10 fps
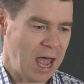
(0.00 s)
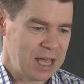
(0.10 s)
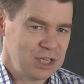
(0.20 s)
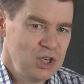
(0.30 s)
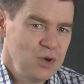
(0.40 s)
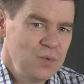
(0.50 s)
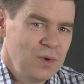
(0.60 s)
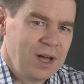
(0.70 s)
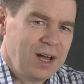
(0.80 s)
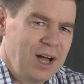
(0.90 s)
and
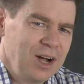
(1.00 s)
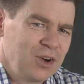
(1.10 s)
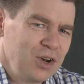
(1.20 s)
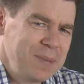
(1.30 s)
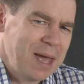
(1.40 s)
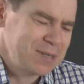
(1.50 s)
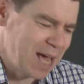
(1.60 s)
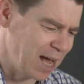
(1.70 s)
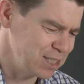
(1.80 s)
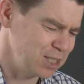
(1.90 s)
you are going to be able
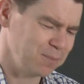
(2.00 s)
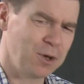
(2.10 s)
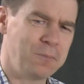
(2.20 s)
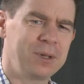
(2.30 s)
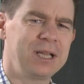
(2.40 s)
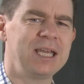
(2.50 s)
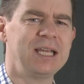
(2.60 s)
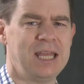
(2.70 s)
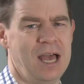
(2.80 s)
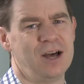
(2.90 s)
to answer them
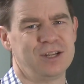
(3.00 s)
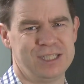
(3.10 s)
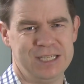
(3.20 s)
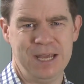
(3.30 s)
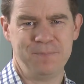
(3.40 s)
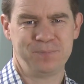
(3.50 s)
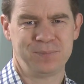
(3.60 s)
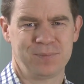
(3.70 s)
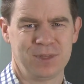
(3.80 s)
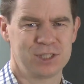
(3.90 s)
completely honestly.
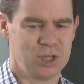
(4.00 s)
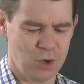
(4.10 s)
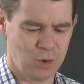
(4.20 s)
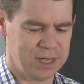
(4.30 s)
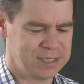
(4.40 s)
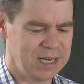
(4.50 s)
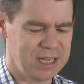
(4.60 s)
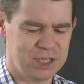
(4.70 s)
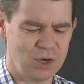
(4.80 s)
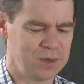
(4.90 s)
So
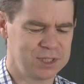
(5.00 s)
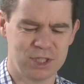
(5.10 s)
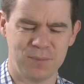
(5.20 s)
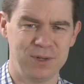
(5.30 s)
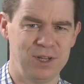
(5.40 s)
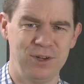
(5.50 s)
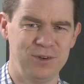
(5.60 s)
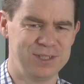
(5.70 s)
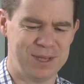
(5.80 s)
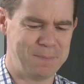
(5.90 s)
ideally, you don't want someone
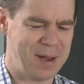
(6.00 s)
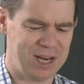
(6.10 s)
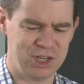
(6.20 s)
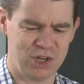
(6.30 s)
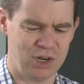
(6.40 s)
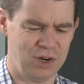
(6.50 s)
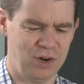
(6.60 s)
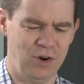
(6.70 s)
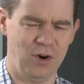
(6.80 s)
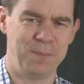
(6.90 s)
who's a manager
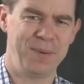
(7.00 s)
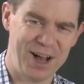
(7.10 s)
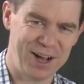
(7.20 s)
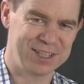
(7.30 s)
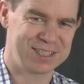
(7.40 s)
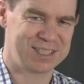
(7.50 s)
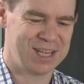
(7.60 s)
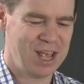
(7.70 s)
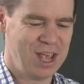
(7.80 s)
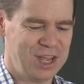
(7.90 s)
or a boss.
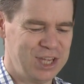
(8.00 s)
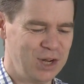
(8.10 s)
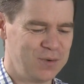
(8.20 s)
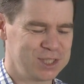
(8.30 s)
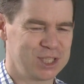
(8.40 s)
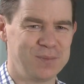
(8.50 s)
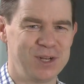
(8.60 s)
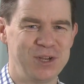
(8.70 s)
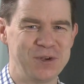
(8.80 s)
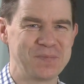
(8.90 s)
You don't want
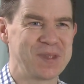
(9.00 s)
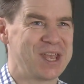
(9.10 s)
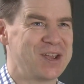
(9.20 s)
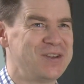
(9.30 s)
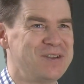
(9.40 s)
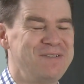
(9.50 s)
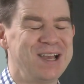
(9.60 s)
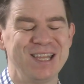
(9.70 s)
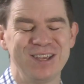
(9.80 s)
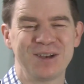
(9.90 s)
someone who you
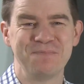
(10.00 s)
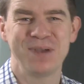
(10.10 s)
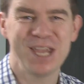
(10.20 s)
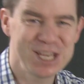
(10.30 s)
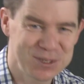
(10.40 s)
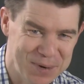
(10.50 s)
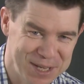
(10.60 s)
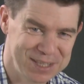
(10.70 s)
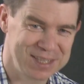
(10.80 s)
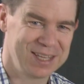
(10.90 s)
feel you compete
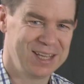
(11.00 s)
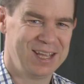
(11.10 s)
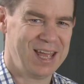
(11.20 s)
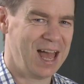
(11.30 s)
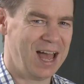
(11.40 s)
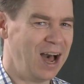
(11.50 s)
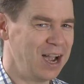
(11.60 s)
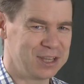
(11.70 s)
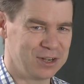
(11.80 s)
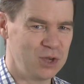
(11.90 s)
with
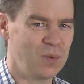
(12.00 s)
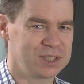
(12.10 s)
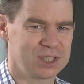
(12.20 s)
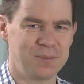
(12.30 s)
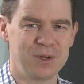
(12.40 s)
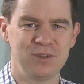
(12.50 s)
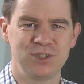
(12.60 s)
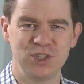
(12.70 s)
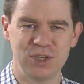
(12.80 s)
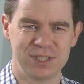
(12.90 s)
either. You want someone
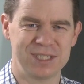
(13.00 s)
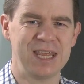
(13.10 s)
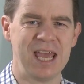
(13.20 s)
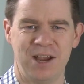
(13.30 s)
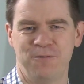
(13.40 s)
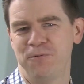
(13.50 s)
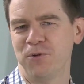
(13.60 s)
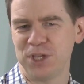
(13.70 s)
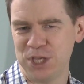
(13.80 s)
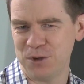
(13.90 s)
who's just there
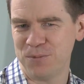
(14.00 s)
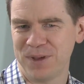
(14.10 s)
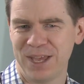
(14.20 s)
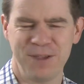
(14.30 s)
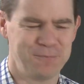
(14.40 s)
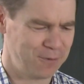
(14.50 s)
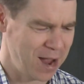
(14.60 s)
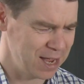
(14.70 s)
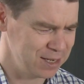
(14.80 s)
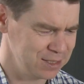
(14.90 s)
for you, a
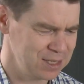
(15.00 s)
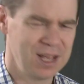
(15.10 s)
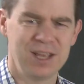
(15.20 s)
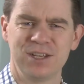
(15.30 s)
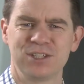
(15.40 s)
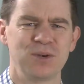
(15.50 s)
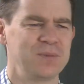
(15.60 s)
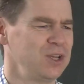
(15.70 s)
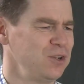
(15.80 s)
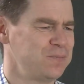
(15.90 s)
friend,
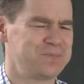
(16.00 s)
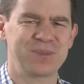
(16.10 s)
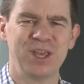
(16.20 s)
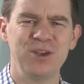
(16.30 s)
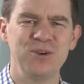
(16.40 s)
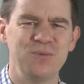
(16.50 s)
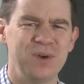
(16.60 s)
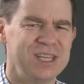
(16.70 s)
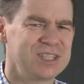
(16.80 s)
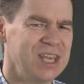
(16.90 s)
someone who
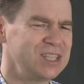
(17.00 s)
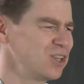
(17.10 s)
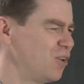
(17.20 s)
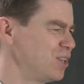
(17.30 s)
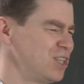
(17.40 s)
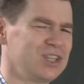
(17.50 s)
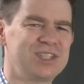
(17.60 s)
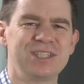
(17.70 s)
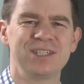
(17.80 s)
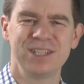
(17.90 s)
is going to
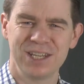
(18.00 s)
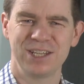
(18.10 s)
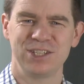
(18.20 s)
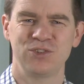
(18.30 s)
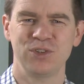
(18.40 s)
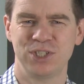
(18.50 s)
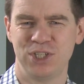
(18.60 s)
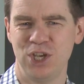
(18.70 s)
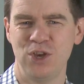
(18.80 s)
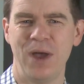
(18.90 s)
just
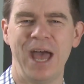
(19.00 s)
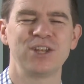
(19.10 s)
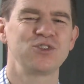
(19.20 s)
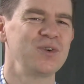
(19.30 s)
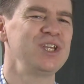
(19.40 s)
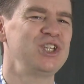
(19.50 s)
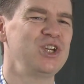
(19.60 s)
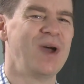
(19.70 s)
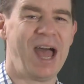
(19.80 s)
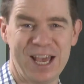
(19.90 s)
trust you and treat
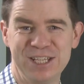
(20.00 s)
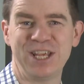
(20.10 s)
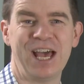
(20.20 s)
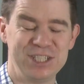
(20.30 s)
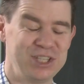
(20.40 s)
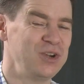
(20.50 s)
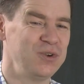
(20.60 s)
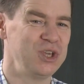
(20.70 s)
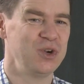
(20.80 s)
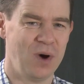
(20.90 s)
you as who
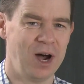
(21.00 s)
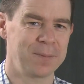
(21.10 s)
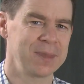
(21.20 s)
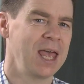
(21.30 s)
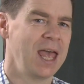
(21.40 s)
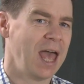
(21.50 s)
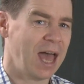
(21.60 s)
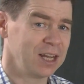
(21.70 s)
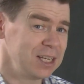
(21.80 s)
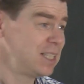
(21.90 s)
you are.
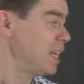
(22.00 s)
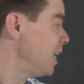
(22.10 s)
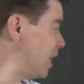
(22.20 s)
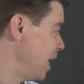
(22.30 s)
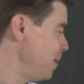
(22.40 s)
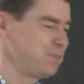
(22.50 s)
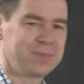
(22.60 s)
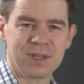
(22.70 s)
And ideally,